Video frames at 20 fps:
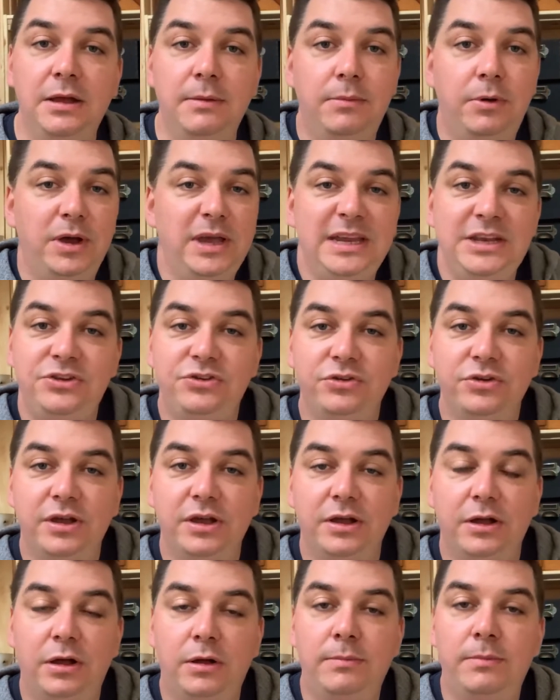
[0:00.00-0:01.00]
more
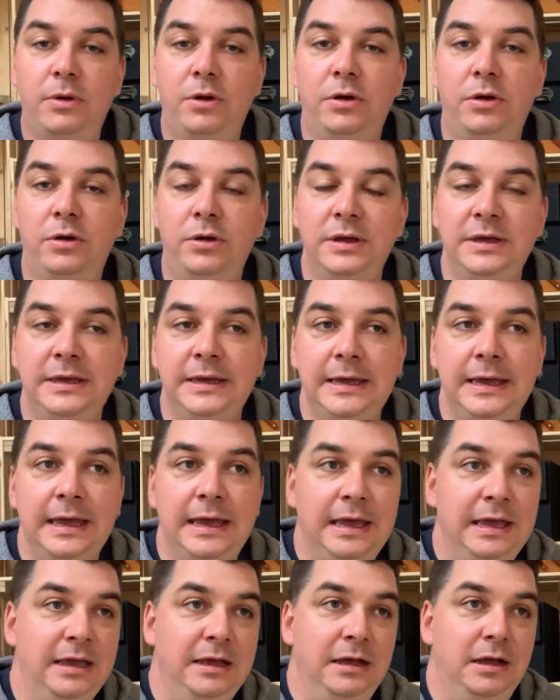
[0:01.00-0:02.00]
intricate or more
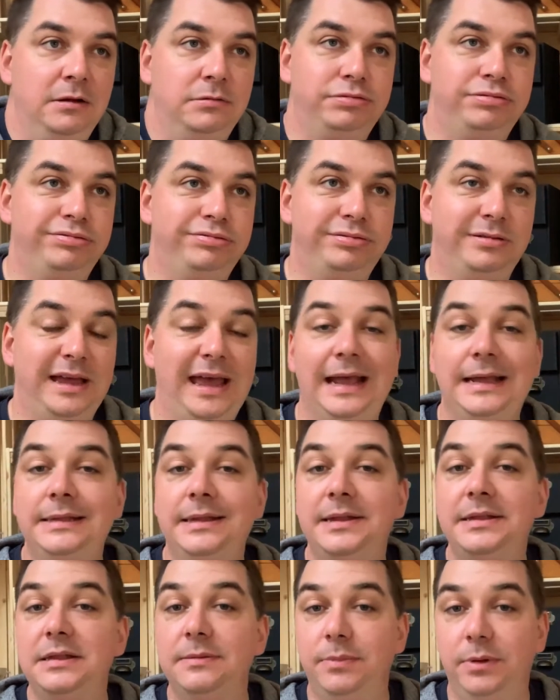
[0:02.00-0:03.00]

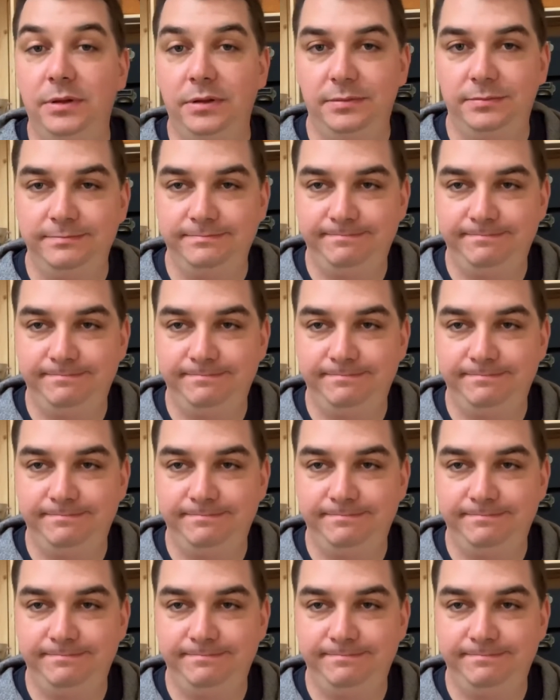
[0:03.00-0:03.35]
accessible.